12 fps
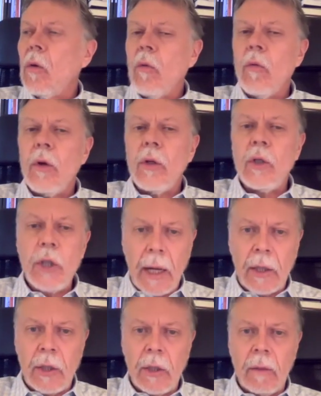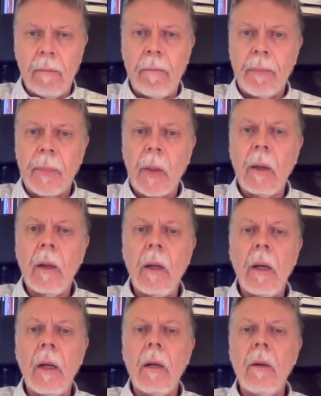rejection
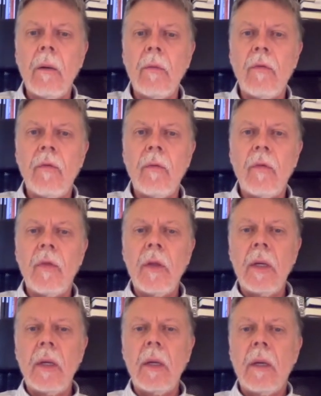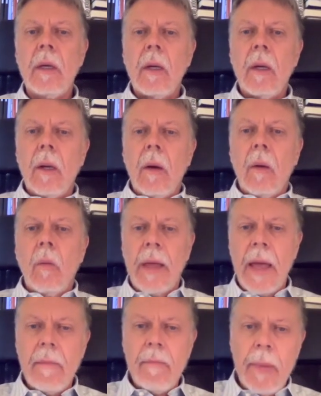of what
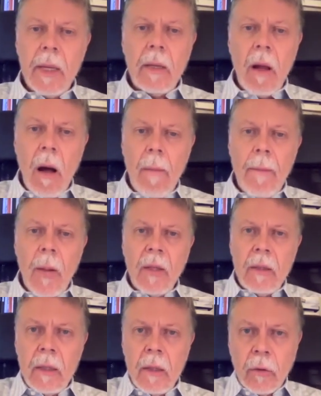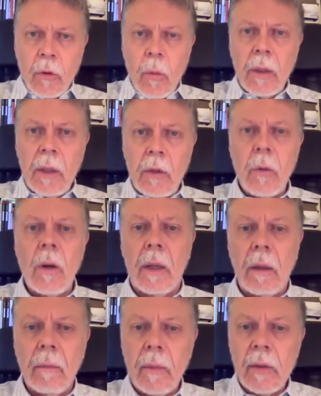had been up until
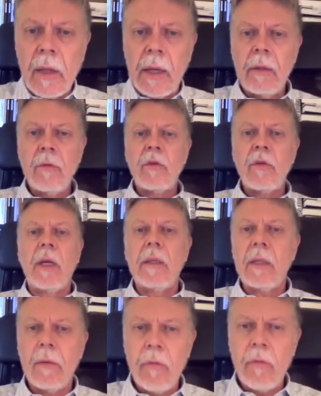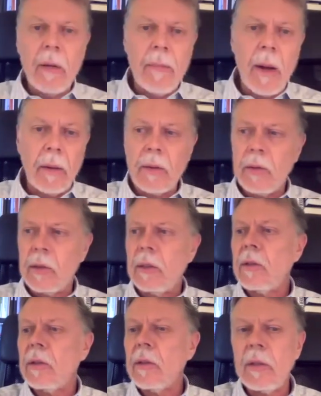2020. As I understand, and I've read about it
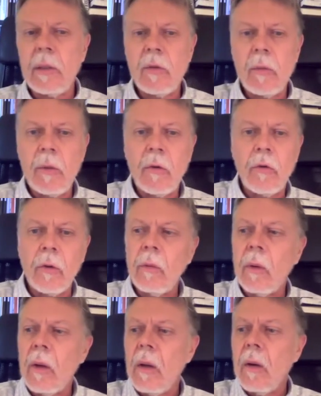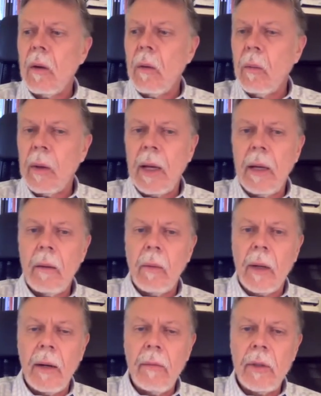since, and it seems to be true, what
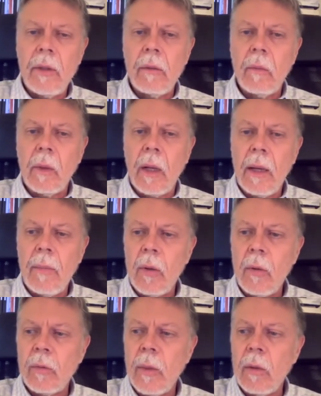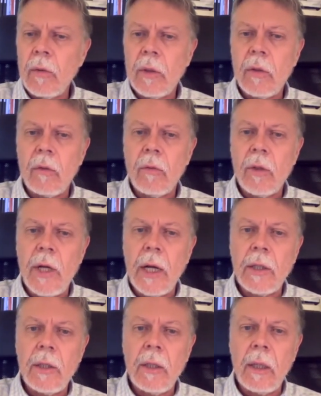I oppose most is the
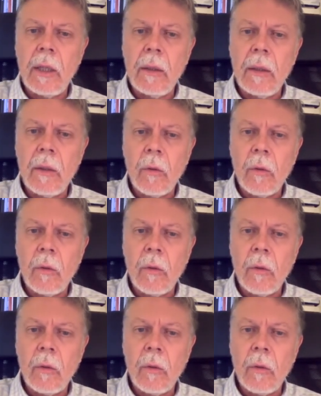rejection in